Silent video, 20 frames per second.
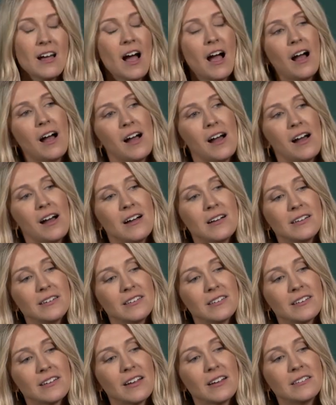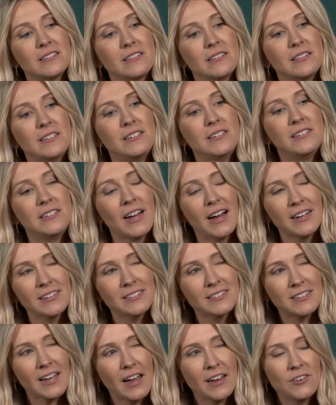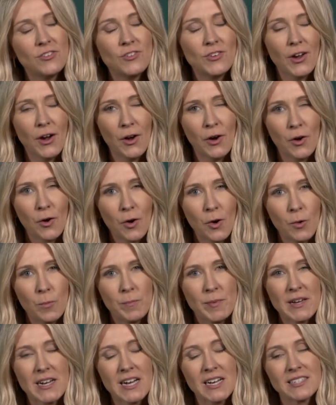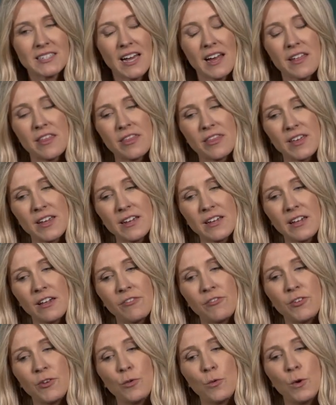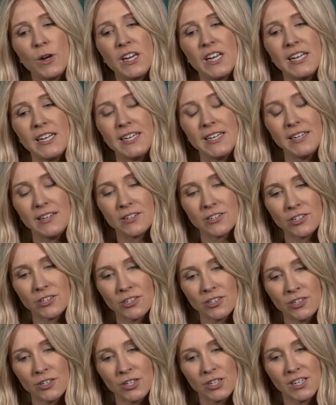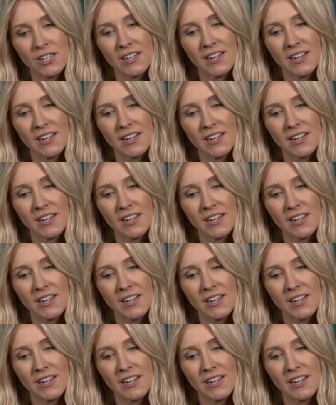Uh, yes and no, because I think if you would hear